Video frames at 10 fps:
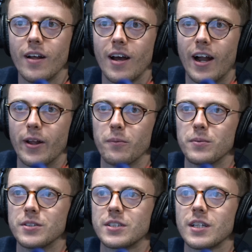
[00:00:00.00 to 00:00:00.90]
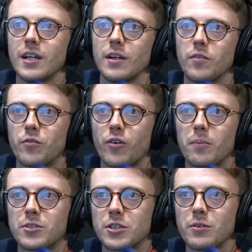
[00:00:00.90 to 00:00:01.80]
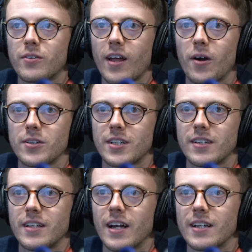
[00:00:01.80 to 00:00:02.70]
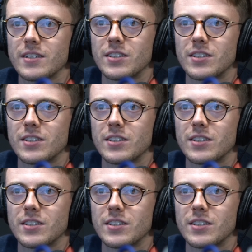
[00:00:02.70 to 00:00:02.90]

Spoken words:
And it was from 2009